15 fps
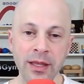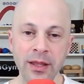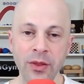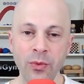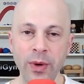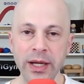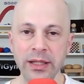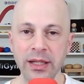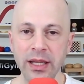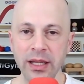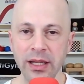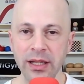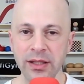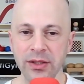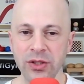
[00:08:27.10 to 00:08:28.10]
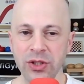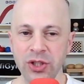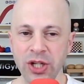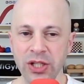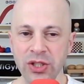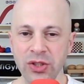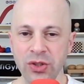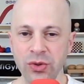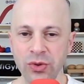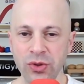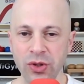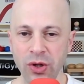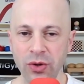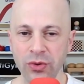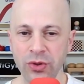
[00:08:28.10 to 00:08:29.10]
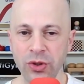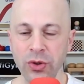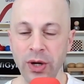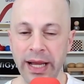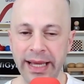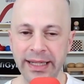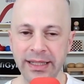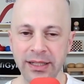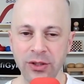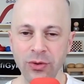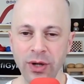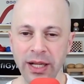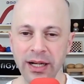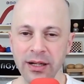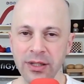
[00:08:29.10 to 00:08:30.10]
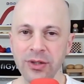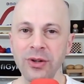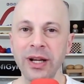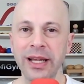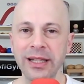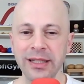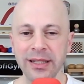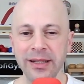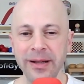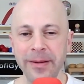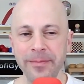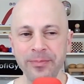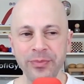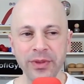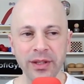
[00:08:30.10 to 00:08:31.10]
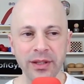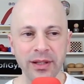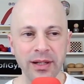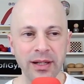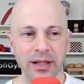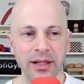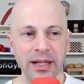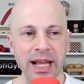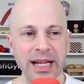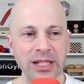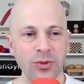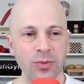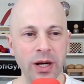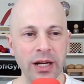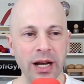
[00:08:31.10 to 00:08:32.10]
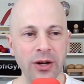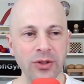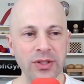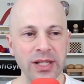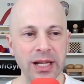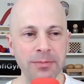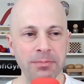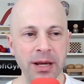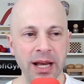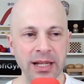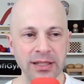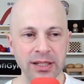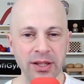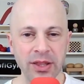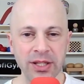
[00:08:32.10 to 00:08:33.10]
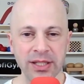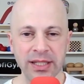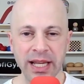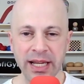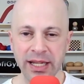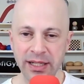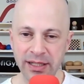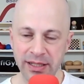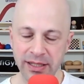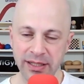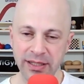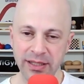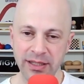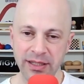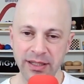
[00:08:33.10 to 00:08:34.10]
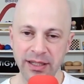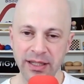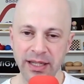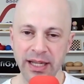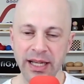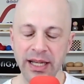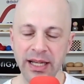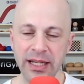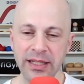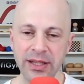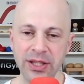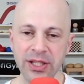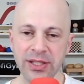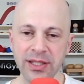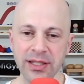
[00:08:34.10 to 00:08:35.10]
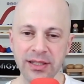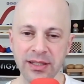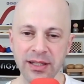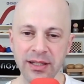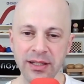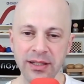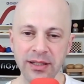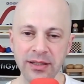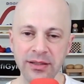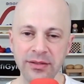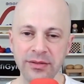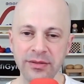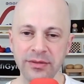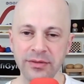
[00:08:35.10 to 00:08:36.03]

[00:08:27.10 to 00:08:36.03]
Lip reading: The white king is just too slow, too late, too little, too late. Next one, outside passer the second. And this is a